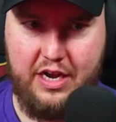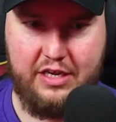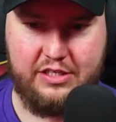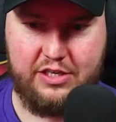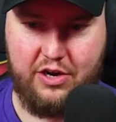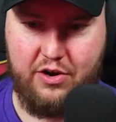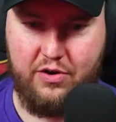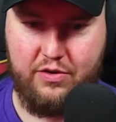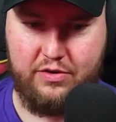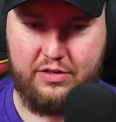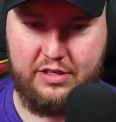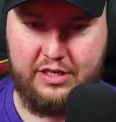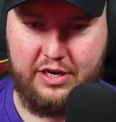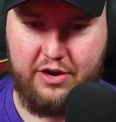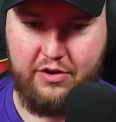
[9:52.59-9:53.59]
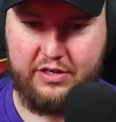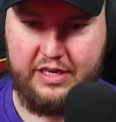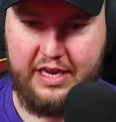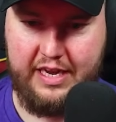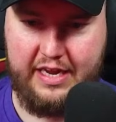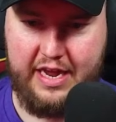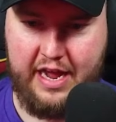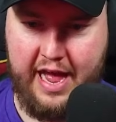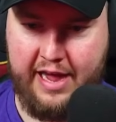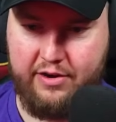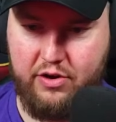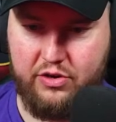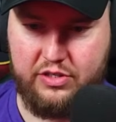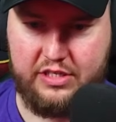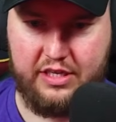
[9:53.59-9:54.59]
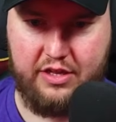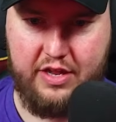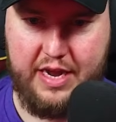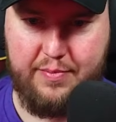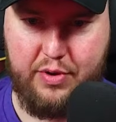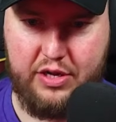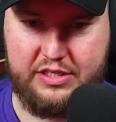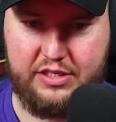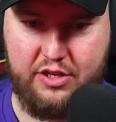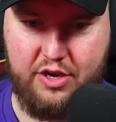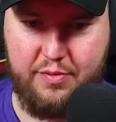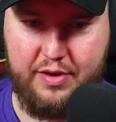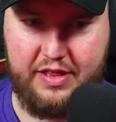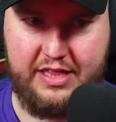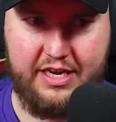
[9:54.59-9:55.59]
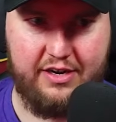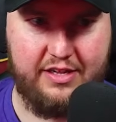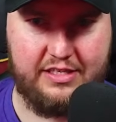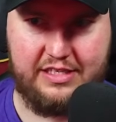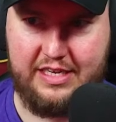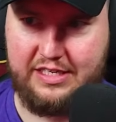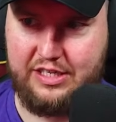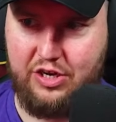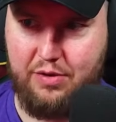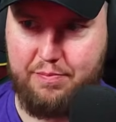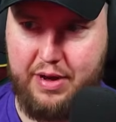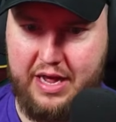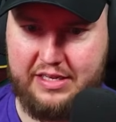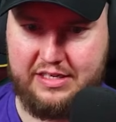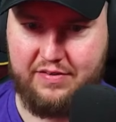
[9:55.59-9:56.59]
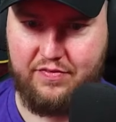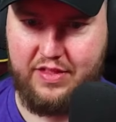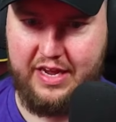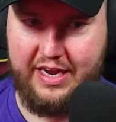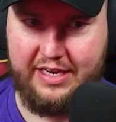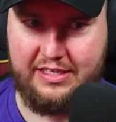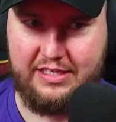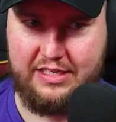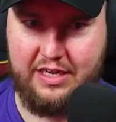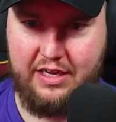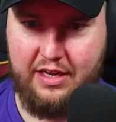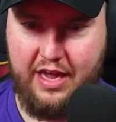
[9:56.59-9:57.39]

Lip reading: So, you know, he aggroes the clan boss a little bit there. That's good positive things.